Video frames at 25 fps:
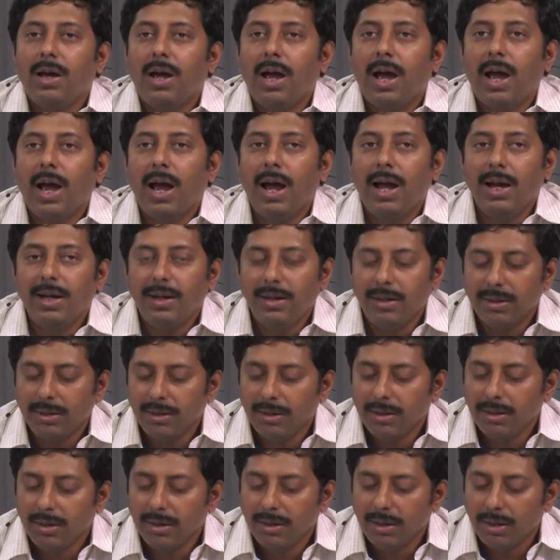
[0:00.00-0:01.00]
and
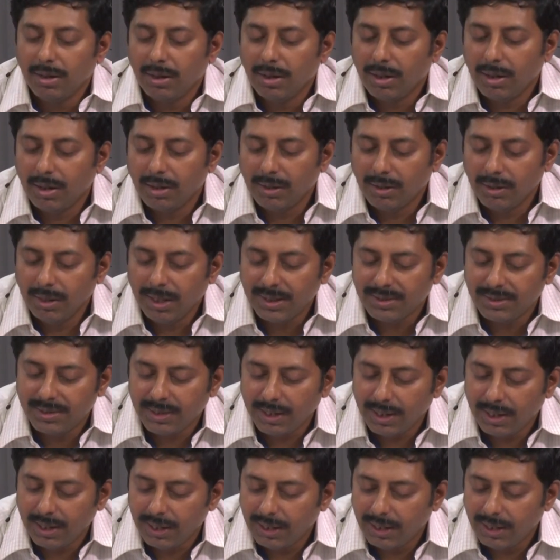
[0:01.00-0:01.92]
let's say I